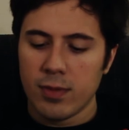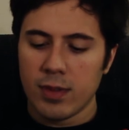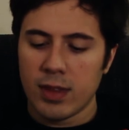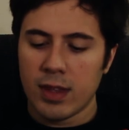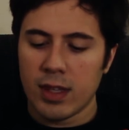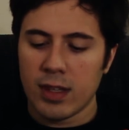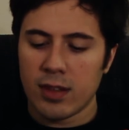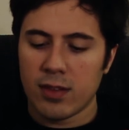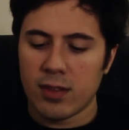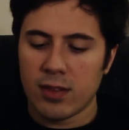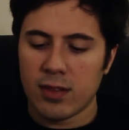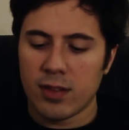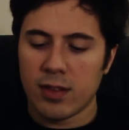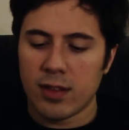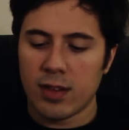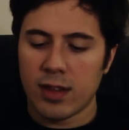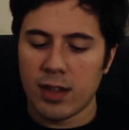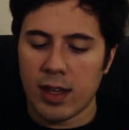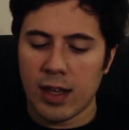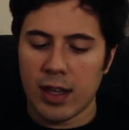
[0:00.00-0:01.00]

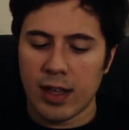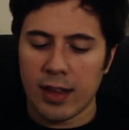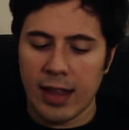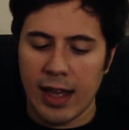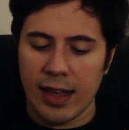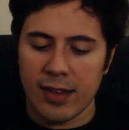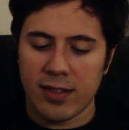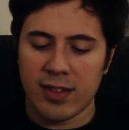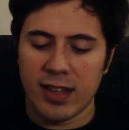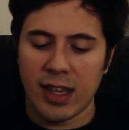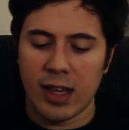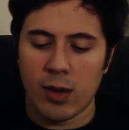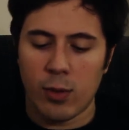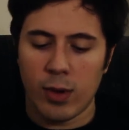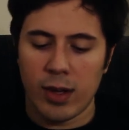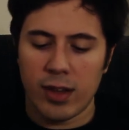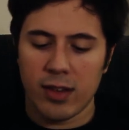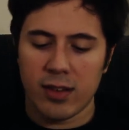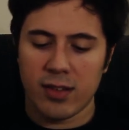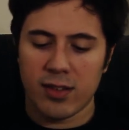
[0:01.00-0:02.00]
that
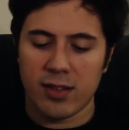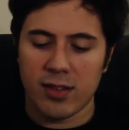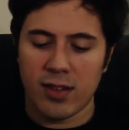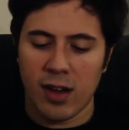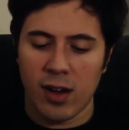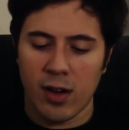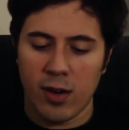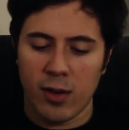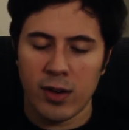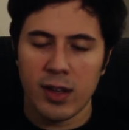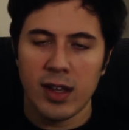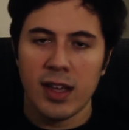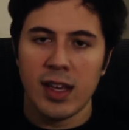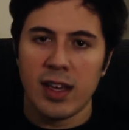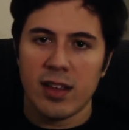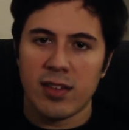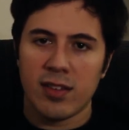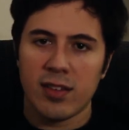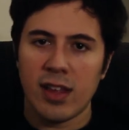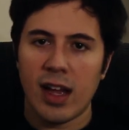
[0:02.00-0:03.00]
sequence. So
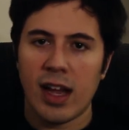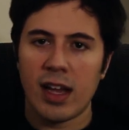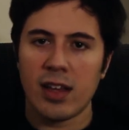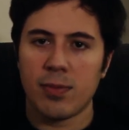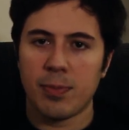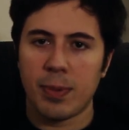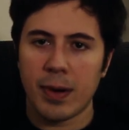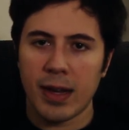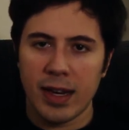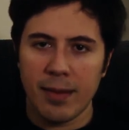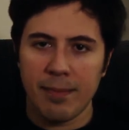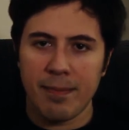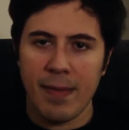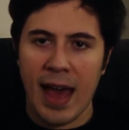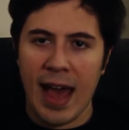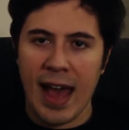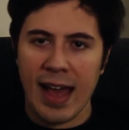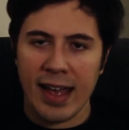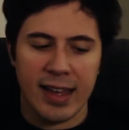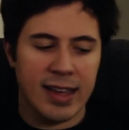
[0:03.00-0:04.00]
it's nice bringing it
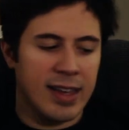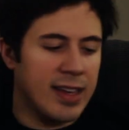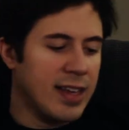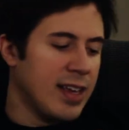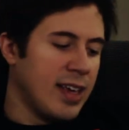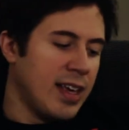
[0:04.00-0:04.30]
back.